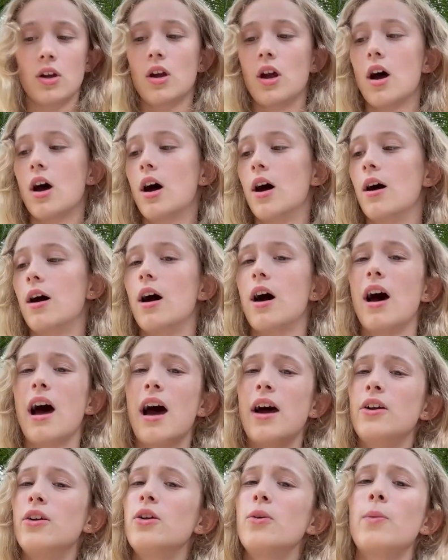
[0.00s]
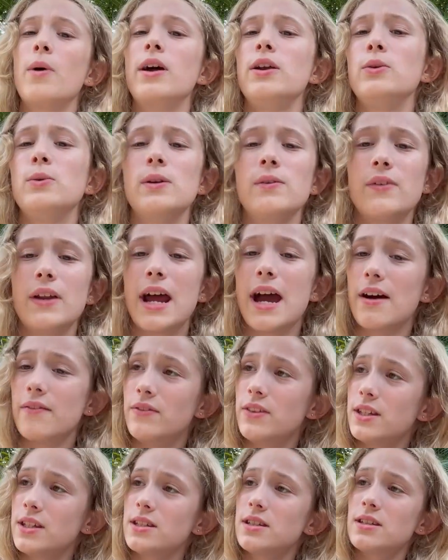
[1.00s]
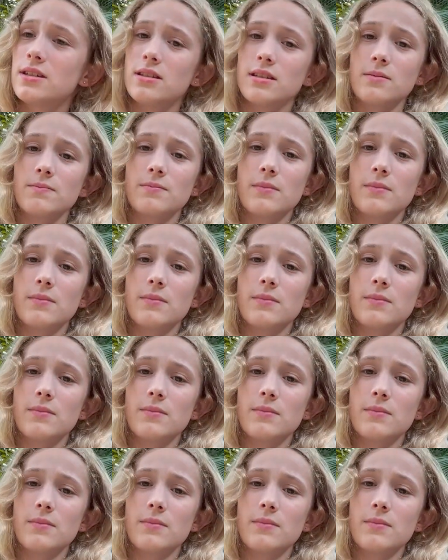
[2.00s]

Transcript: Uh, I don't know why you even have this.